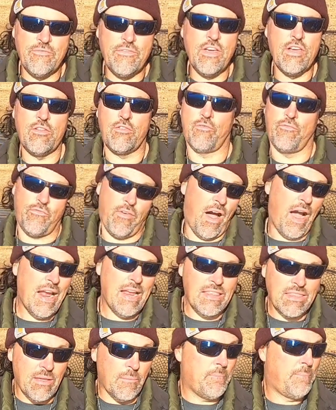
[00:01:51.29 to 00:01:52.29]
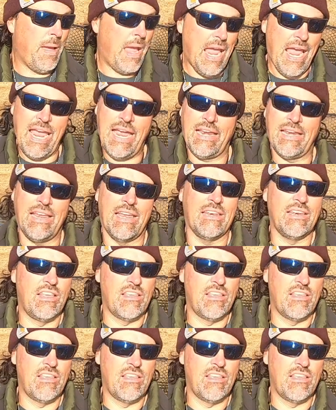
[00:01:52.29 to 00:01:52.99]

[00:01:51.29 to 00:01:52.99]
fish find the bait in